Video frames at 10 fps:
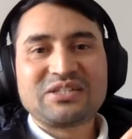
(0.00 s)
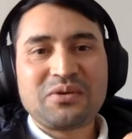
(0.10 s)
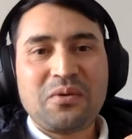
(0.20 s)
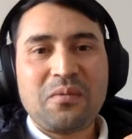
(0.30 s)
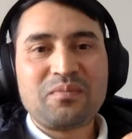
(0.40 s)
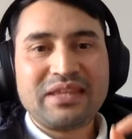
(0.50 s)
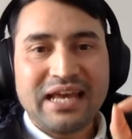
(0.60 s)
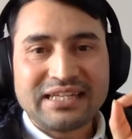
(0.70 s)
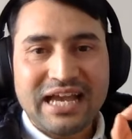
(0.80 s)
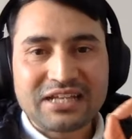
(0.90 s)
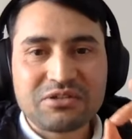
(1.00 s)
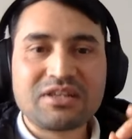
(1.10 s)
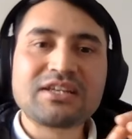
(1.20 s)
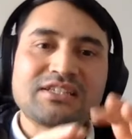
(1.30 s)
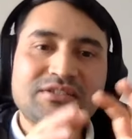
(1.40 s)
So that
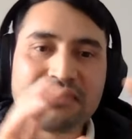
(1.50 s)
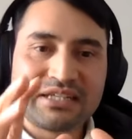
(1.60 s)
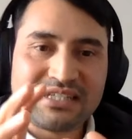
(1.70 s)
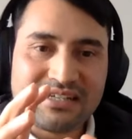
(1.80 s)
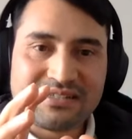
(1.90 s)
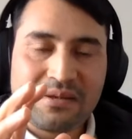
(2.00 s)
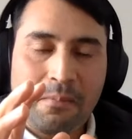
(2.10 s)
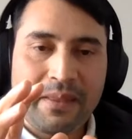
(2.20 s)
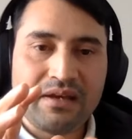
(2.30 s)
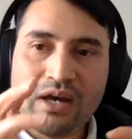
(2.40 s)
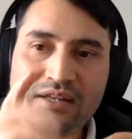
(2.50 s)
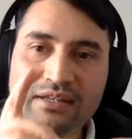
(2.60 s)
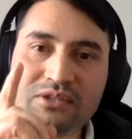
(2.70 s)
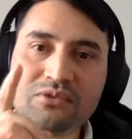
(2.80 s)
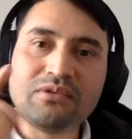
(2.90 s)
actually restricts us.
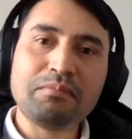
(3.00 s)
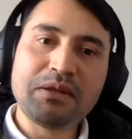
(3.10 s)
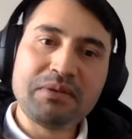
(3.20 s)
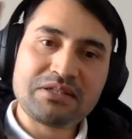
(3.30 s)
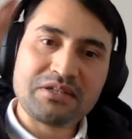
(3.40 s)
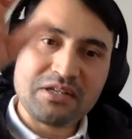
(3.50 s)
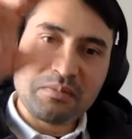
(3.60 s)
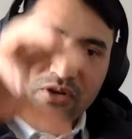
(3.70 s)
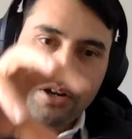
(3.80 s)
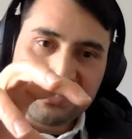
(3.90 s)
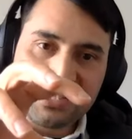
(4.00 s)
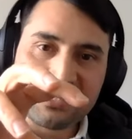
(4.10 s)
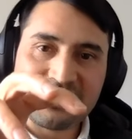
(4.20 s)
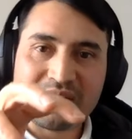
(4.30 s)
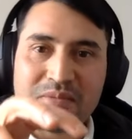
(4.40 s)
One, to implement certain
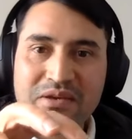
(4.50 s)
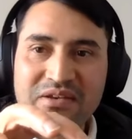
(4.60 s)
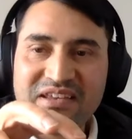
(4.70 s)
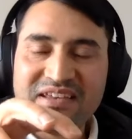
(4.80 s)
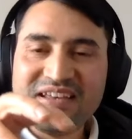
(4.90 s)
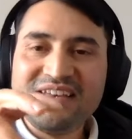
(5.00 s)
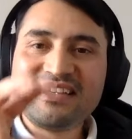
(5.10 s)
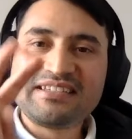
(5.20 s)
projects in the community.